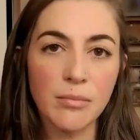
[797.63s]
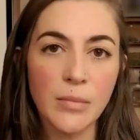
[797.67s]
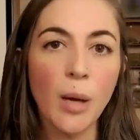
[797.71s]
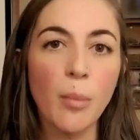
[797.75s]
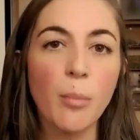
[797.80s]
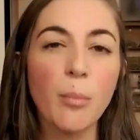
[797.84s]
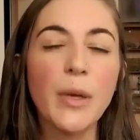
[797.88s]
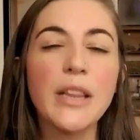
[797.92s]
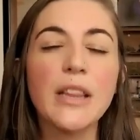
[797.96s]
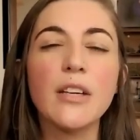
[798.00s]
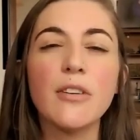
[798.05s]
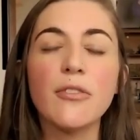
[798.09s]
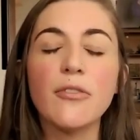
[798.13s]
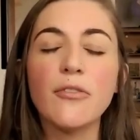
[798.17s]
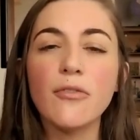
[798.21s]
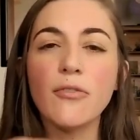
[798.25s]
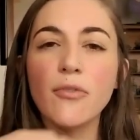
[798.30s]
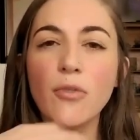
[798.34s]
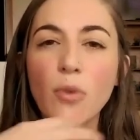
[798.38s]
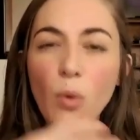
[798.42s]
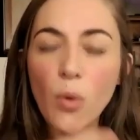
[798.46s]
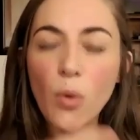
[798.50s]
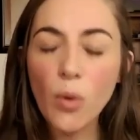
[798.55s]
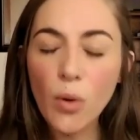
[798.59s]
But the
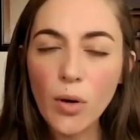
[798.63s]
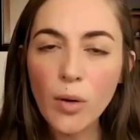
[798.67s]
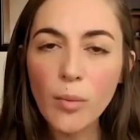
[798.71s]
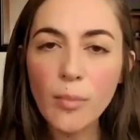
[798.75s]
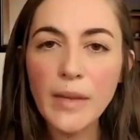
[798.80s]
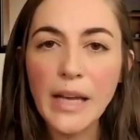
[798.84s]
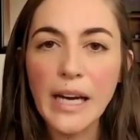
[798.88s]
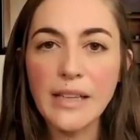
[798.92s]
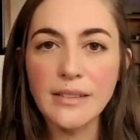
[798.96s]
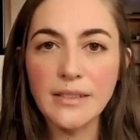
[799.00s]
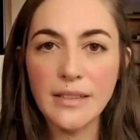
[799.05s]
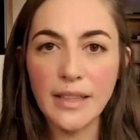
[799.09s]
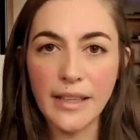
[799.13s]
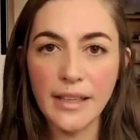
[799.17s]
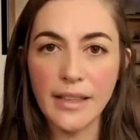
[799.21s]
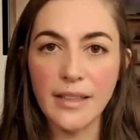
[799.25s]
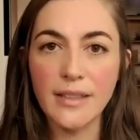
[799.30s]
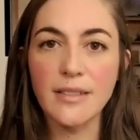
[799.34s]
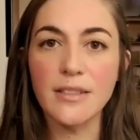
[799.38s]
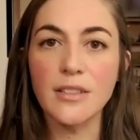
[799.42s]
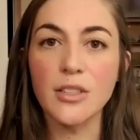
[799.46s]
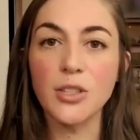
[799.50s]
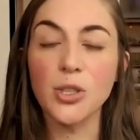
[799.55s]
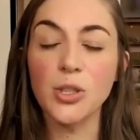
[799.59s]
form that
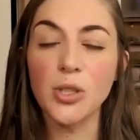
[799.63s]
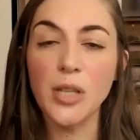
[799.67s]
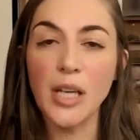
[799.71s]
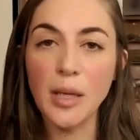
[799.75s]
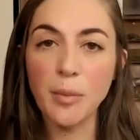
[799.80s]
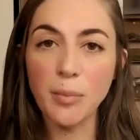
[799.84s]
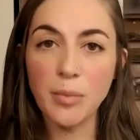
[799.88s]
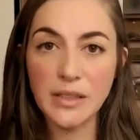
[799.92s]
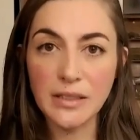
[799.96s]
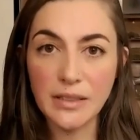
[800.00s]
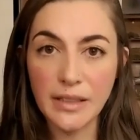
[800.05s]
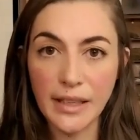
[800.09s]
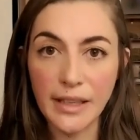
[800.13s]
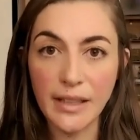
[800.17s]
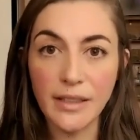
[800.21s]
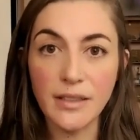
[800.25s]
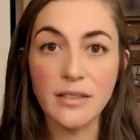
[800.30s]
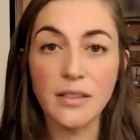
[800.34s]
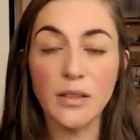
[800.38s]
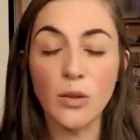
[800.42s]
takes, the shape it takes,